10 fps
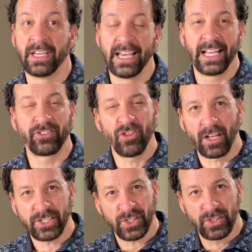It's not
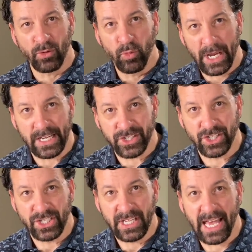just a wish,
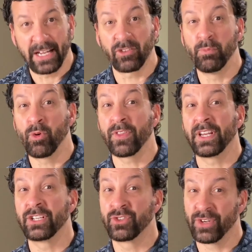and it's more than a
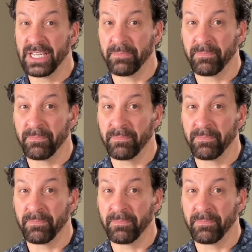dream.